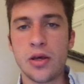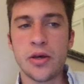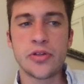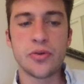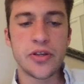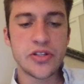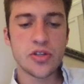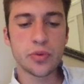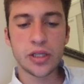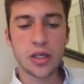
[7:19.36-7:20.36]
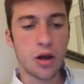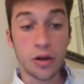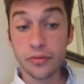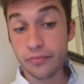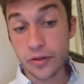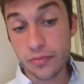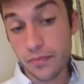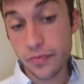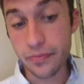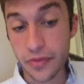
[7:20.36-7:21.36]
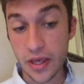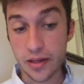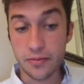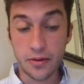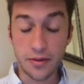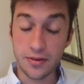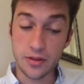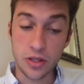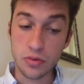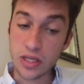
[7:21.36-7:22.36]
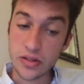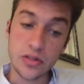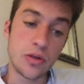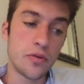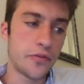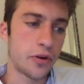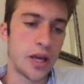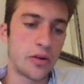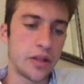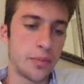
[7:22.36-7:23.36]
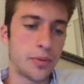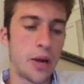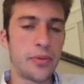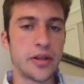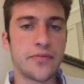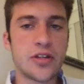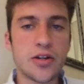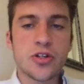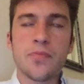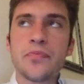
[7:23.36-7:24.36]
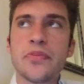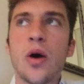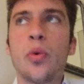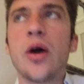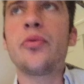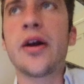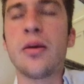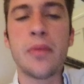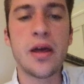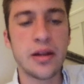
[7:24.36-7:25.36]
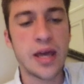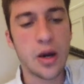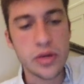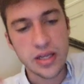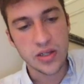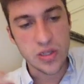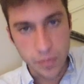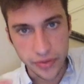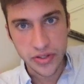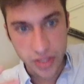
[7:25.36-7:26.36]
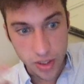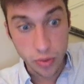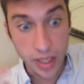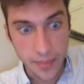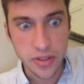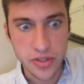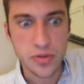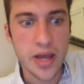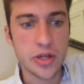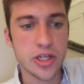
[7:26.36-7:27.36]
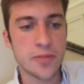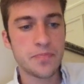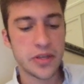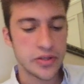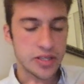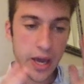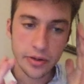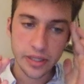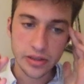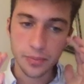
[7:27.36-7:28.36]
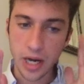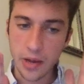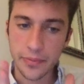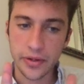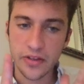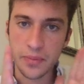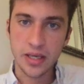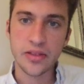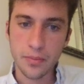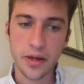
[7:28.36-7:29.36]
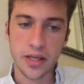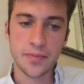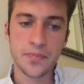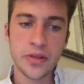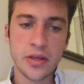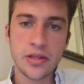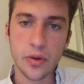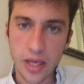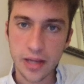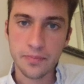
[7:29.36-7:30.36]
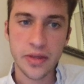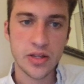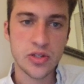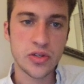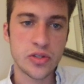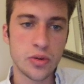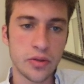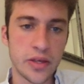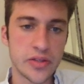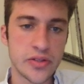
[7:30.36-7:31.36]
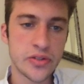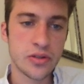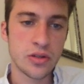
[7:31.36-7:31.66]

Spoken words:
So this is really all that you need to do for calculating probability of touch. Now, what I would recommend and how we can actually build this into an option strategy is calculate the probability of being in the money. Now, again, that's just doing this.